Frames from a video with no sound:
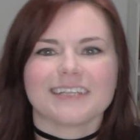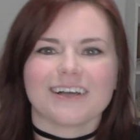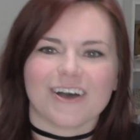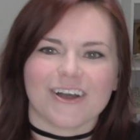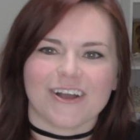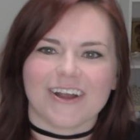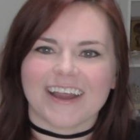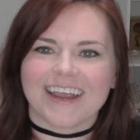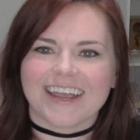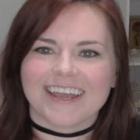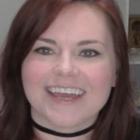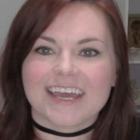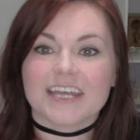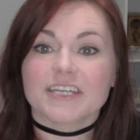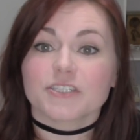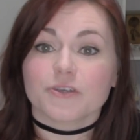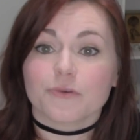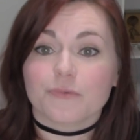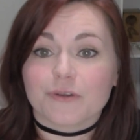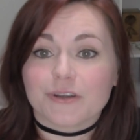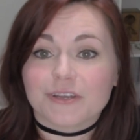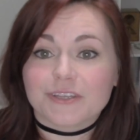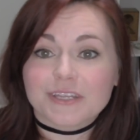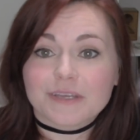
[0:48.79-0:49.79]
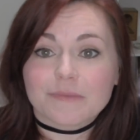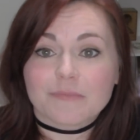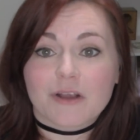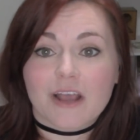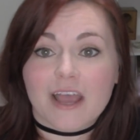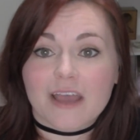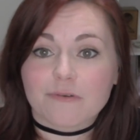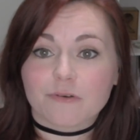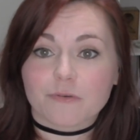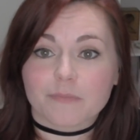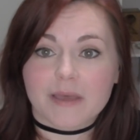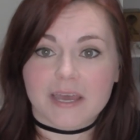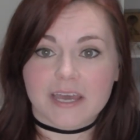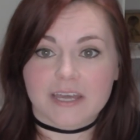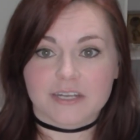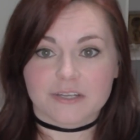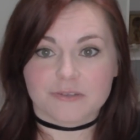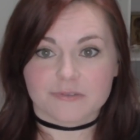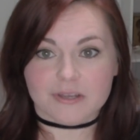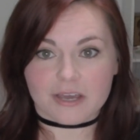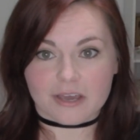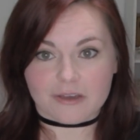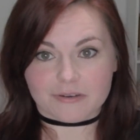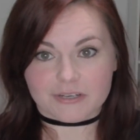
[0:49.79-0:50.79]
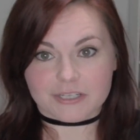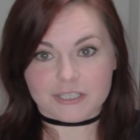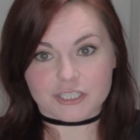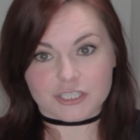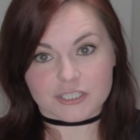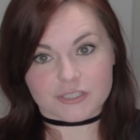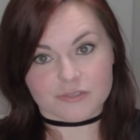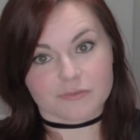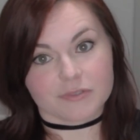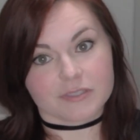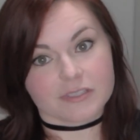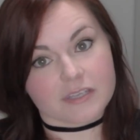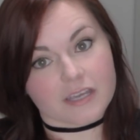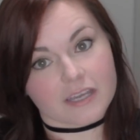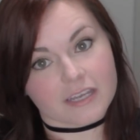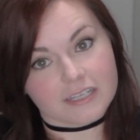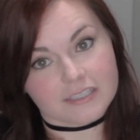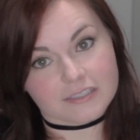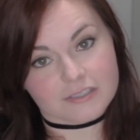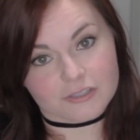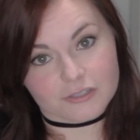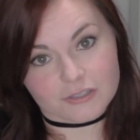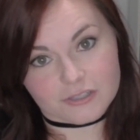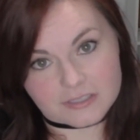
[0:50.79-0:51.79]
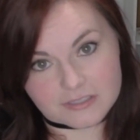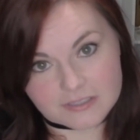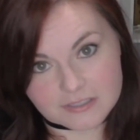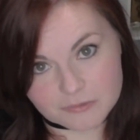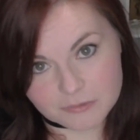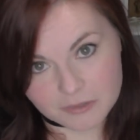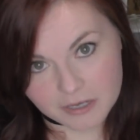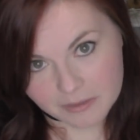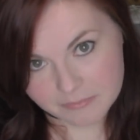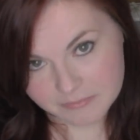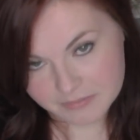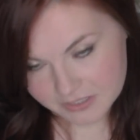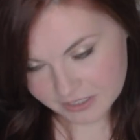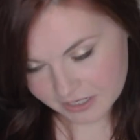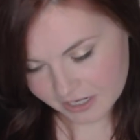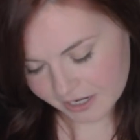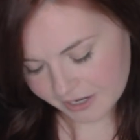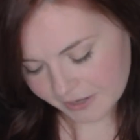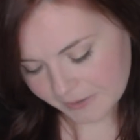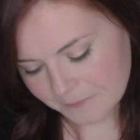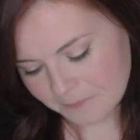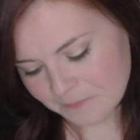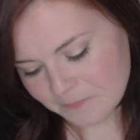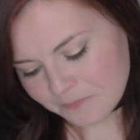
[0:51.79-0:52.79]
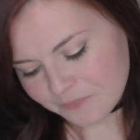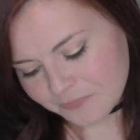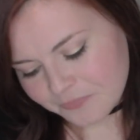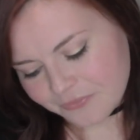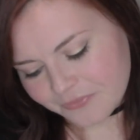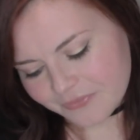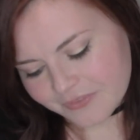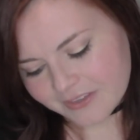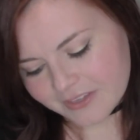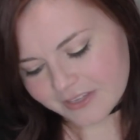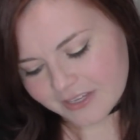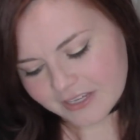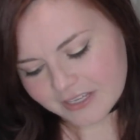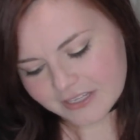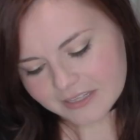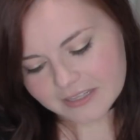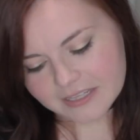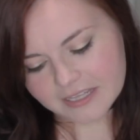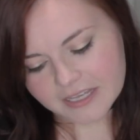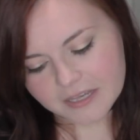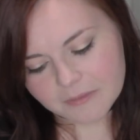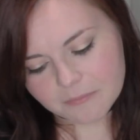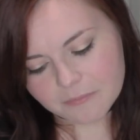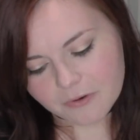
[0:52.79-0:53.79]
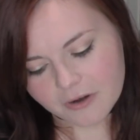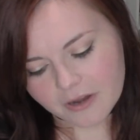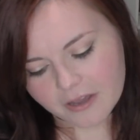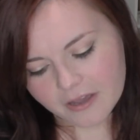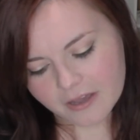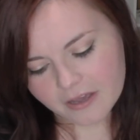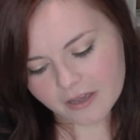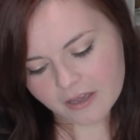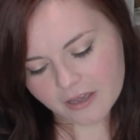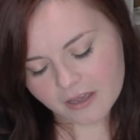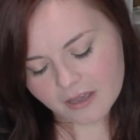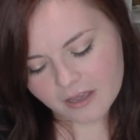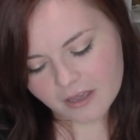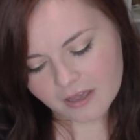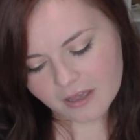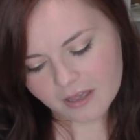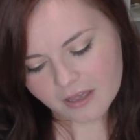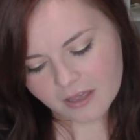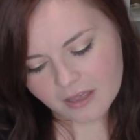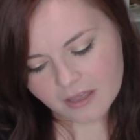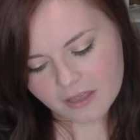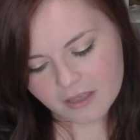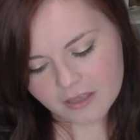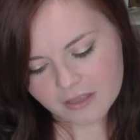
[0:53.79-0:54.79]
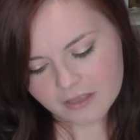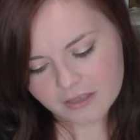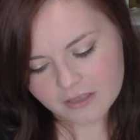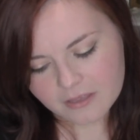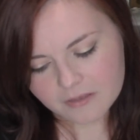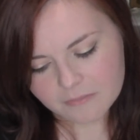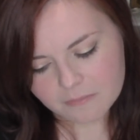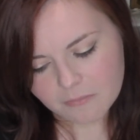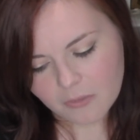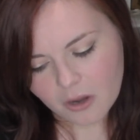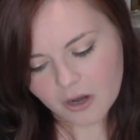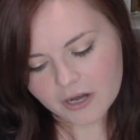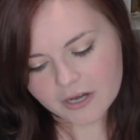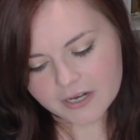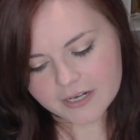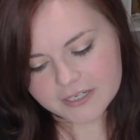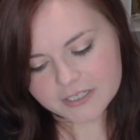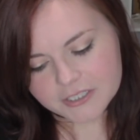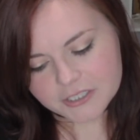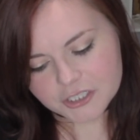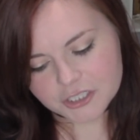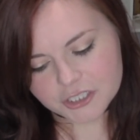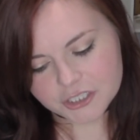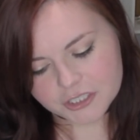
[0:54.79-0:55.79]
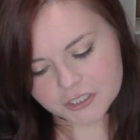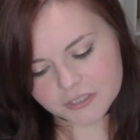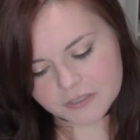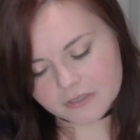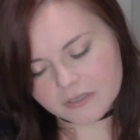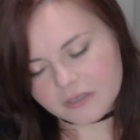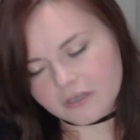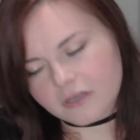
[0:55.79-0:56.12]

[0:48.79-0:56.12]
All right, and don't worry, Libra, I will pan you down in just 1 second so you can see what I'm seeing. Libra, March.